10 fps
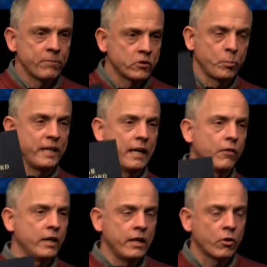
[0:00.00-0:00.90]
It's the beginning
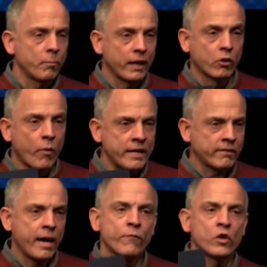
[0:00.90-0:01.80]
of the year. It'd be a great
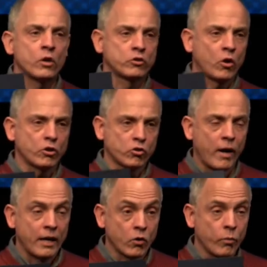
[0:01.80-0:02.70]
time for you to start
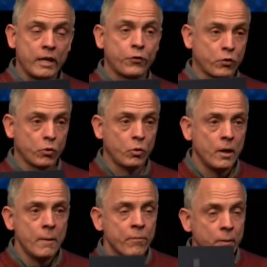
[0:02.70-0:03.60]
trying to read through
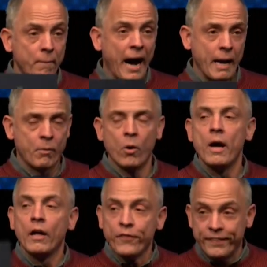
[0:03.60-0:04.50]
the Bible.
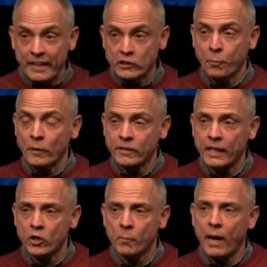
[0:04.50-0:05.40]
This
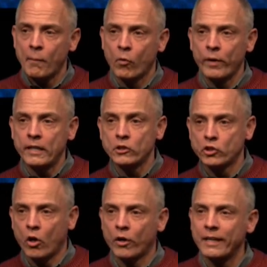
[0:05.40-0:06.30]
particular Bible reading
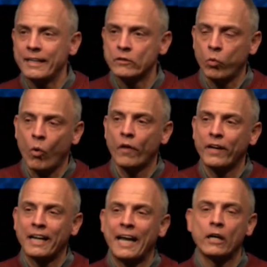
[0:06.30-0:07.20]
chart is one
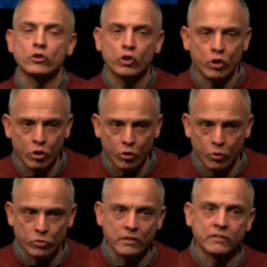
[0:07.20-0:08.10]
that allows
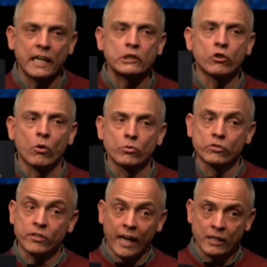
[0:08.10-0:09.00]
you to set your own
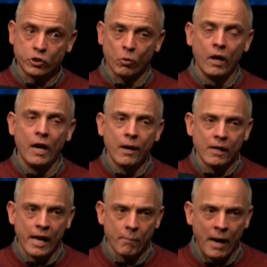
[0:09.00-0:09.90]
schedule. A
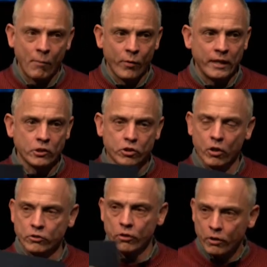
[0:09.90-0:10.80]
lot of Bible reading
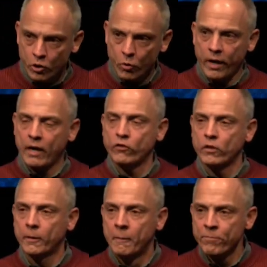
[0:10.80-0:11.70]
charts, you have
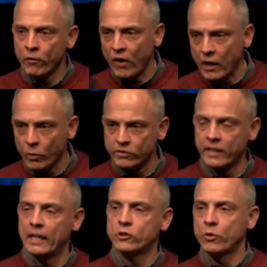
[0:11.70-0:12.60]
to follow a
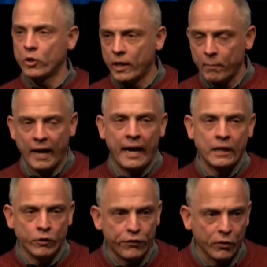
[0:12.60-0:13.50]
schedule. You get
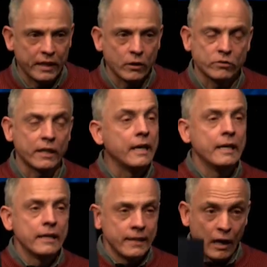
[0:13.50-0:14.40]
behind, you feel guilty.
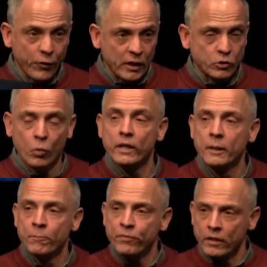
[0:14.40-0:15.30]
Not this one.
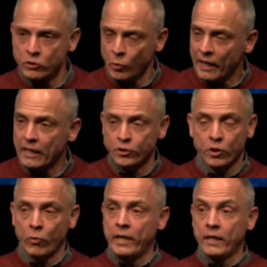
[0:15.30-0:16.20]
This one allows you
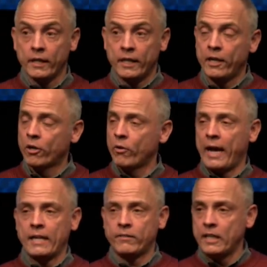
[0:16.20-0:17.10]
to read in a year,
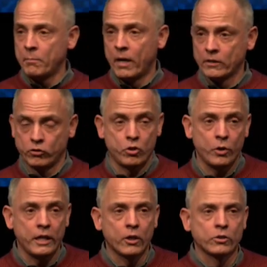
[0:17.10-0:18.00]
18 months, 2
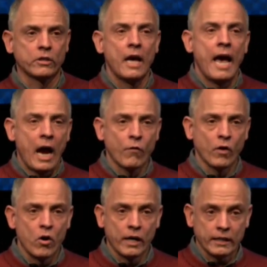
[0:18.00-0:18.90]
years, however
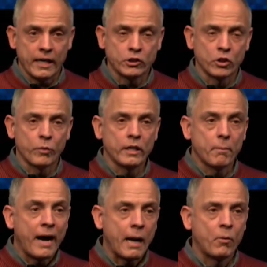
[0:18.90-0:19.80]
long it takes you to read the
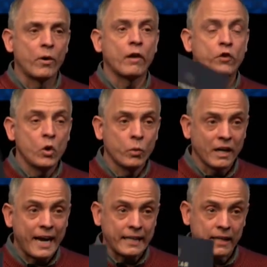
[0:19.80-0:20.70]
Bible. If you would
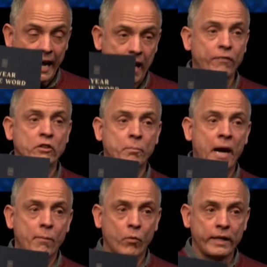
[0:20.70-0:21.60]
like to have this
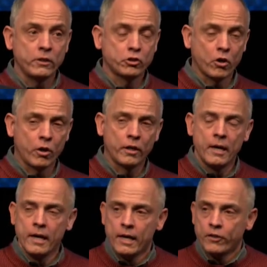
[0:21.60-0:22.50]
Bible reading chart,
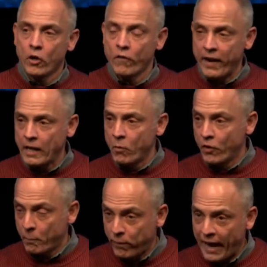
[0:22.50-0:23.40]
they're available on
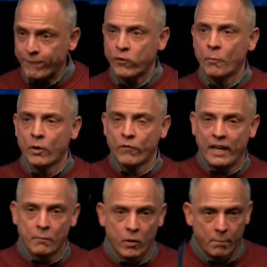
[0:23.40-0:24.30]
the platform. They're
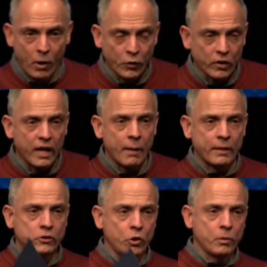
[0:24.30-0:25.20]
available in both
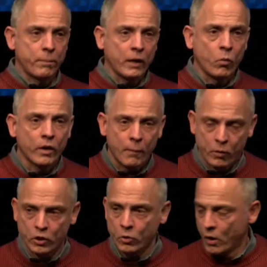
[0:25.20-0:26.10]
lobbies. You can pick one up
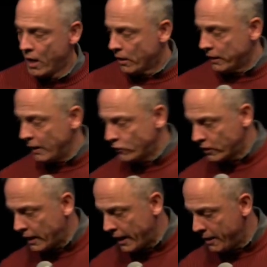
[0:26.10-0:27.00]
when you leave
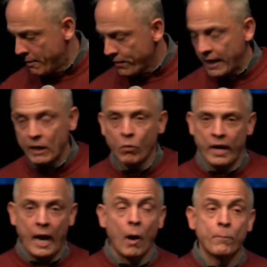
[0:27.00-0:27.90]
today, and it will
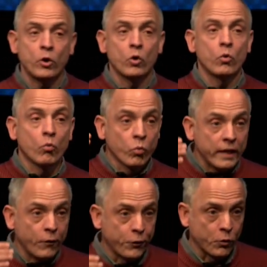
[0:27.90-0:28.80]
help you
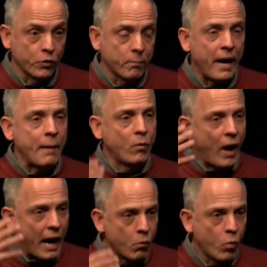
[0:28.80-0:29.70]
read through the Bible.
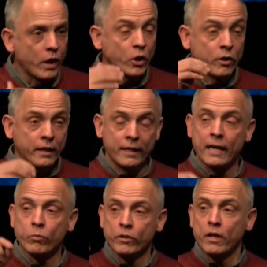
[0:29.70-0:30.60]
I want you to
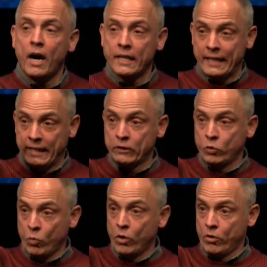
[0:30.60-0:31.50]
connect with God in his
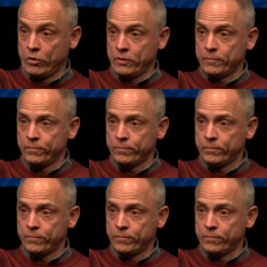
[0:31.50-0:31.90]
word.